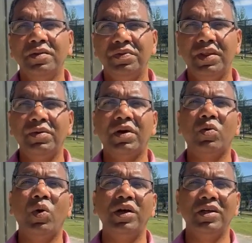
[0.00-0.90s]
they were
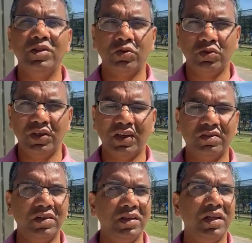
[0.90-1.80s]
quite
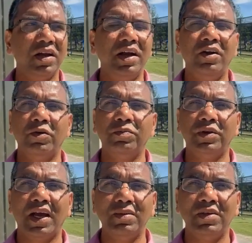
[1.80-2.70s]
enthusiastic. The kind of
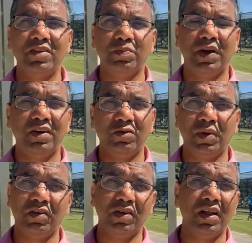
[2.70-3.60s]
time they spent,
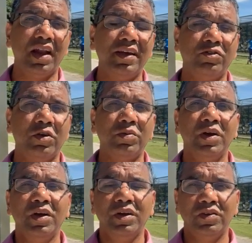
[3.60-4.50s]
especially the likes of
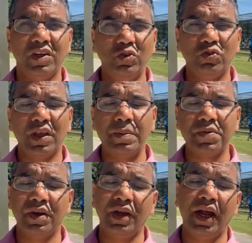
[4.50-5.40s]
Sanju
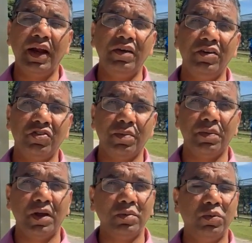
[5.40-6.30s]
Samson and
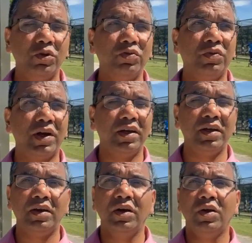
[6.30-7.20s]
Rishabh Pant, both
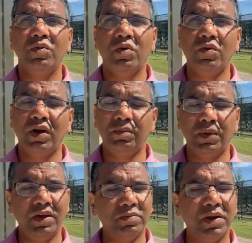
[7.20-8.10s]
fighting for one
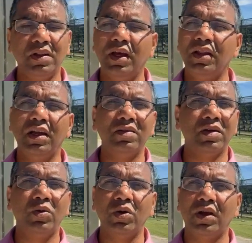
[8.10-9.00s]
place. But there, there
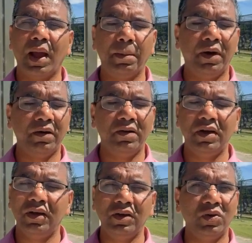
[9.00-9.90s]
is a good
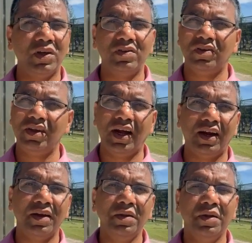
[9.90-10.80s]
camaraderie. You can see
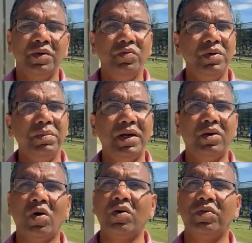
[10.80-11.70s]
that. We may
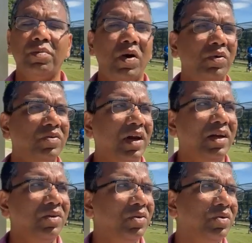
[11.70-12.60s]
talk from
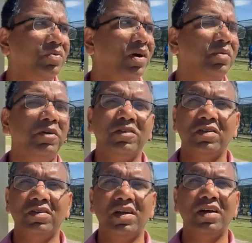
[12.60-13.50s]
outside, you know, one
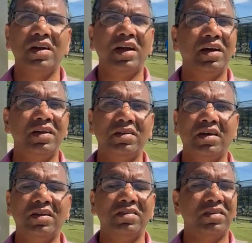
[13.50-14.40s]
versus other and other
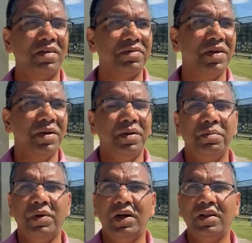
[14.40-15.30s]
other stuff.
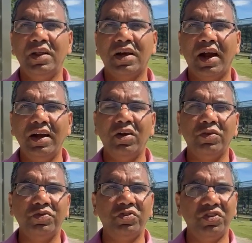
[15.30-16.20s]
But the kind
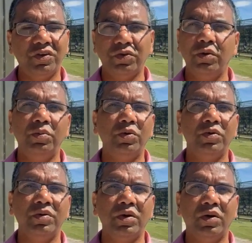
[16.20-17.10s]
of cheerful
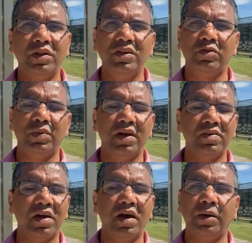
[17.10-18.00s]
mood all these
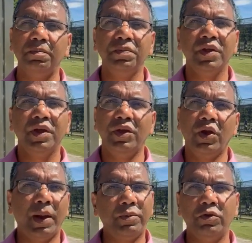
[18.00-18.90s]
players are,
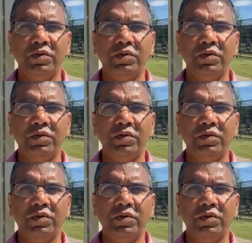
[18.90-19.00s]
you have to